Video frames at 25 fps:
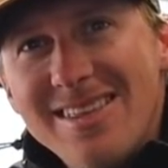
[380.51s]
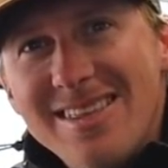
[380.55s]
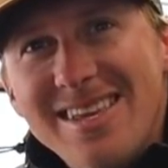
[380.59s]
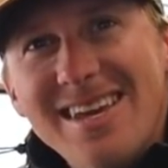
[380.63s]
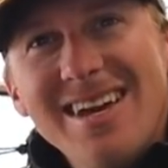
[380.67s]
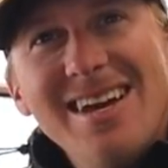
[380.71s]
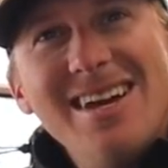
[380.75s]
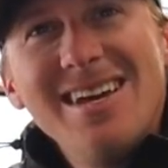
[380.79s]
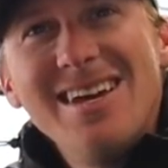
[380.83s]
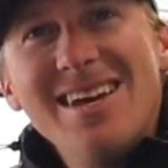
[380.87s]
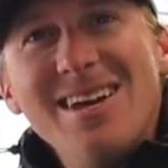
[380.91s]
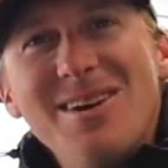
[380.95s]

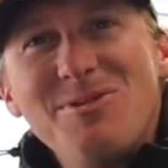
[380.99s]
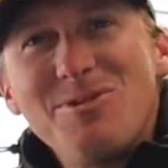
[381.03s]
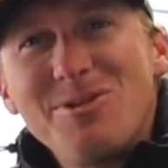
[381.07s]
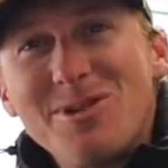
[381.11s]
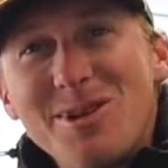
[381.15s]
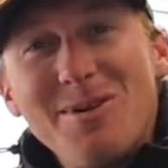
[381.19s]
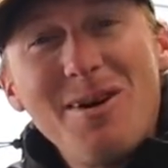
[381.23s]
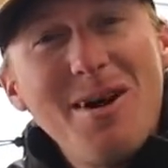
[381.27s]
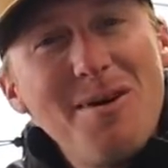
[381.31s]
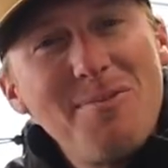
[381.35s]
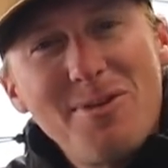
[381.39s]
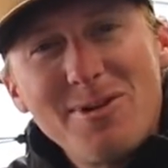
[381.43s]
Yeah, we're
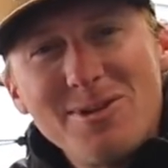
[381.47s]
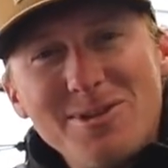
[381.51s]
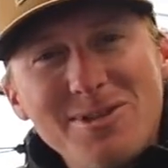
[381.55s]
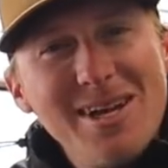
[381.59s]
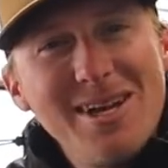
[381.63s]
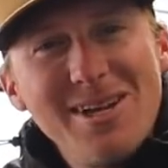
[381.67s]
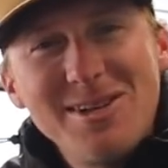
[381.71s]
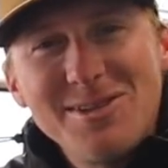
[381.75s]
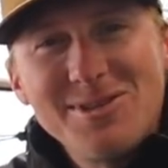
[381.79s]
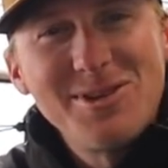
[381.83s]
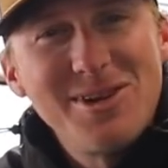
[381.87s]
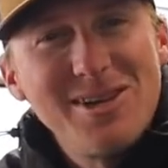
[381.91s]
talking about
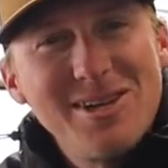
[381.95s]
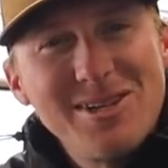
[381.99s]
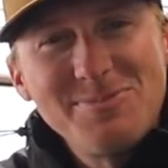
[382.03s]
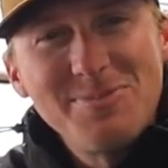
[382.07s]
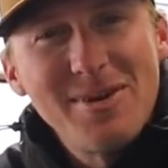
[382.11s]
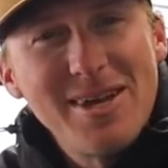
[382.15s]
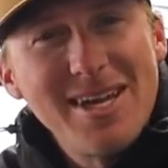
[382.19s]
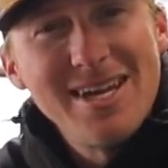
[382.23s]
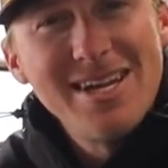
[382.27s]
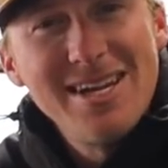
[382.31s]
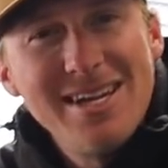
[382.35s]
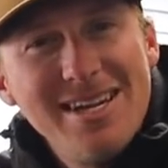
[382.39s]
personality traits,
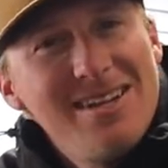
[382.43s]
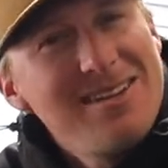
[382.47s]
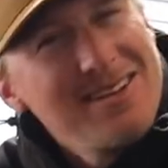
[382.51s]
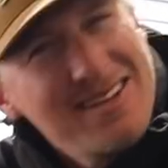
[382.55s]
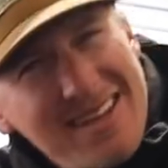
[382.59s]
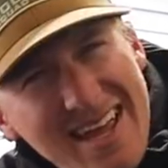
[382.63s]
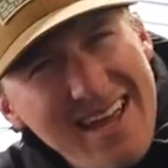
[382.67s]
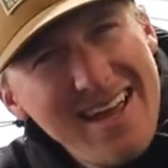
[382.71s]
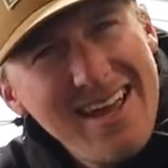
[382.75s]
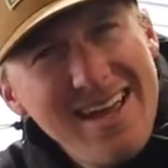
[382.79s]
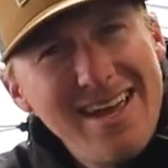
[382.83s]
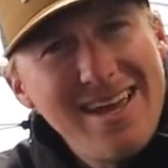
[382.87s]
man.
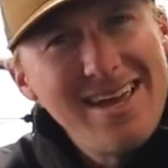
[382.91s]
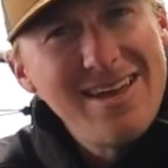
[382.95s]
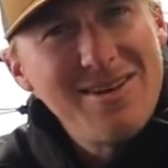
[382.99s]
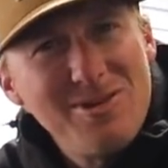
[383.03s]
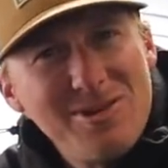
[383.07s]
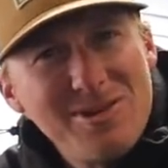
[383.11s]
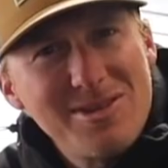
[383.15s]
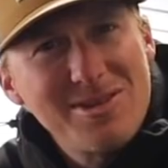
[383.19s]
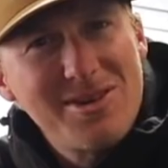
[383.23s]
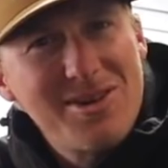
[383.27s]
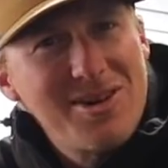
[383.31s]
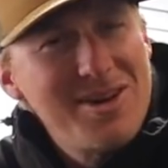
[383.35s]
Dang,
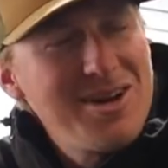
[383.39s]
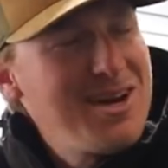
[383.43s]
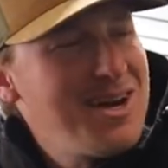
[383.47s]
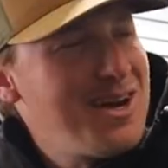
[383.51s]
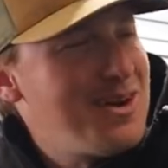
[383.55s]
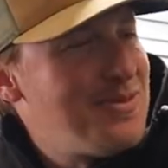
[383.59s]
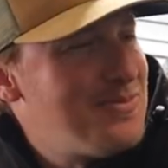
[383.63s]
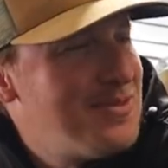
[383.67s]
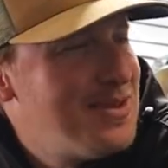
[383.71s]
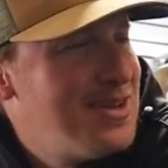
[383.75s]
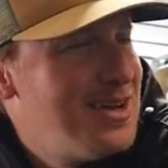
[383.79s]
what the crap?